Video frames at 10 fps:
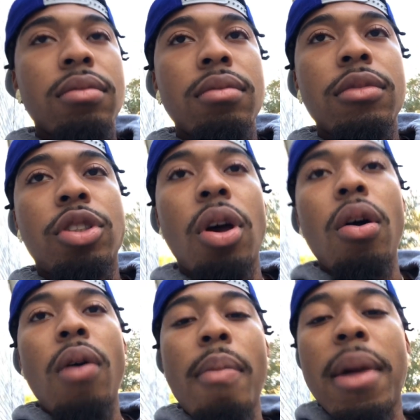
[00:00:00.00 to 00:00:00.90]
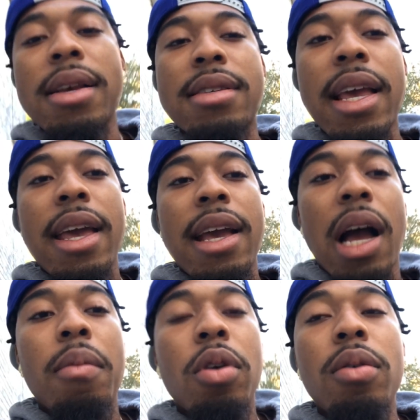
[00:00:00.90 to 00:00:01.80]
So, I'm not saying
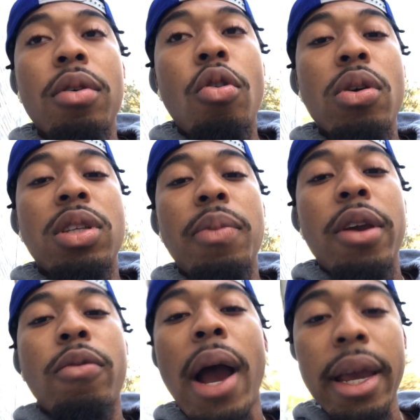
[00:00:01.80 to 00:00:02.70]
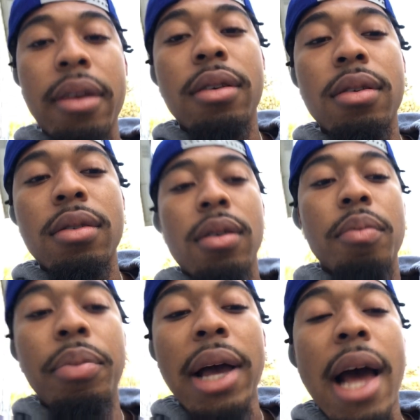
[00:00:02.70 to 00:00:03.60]
I'm going to be right,
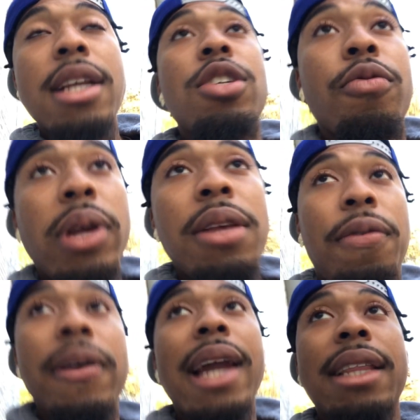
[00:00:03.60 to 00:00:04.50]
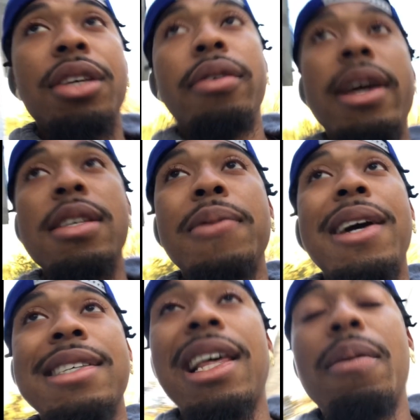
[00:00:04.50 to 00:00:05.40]
but I just really feel like there is,
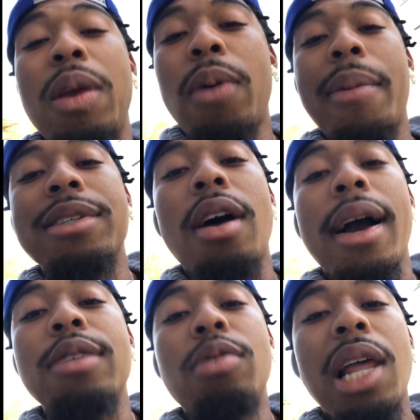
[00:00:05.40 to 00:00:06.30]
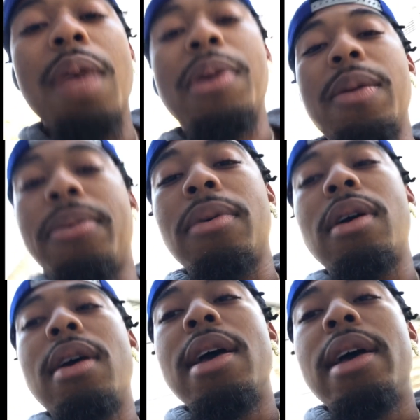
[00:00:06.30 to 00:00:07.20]
because a lot of people, I've been talking to a lot of people,
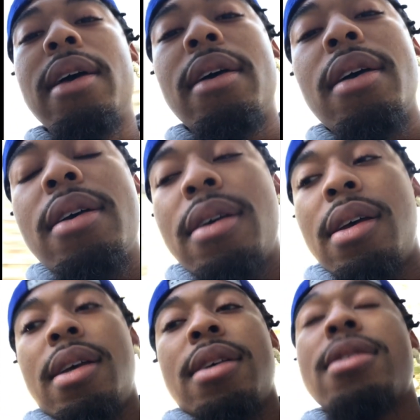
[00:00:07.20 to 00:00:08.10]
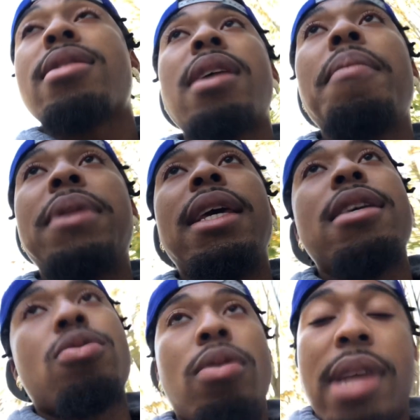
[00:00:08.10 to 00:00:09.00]
something
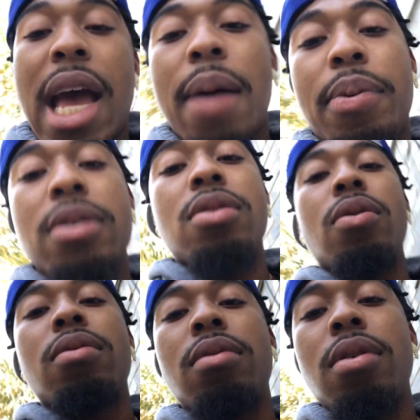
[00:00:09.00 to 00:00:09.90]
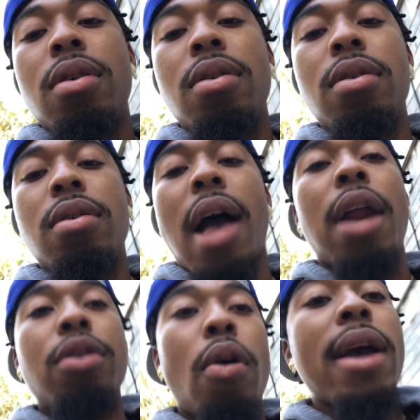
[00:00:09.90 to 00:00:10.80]
is going to happen soon. I
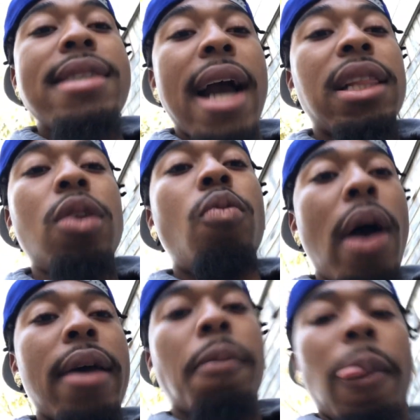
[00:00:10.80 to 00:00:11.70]
don't know exactly what.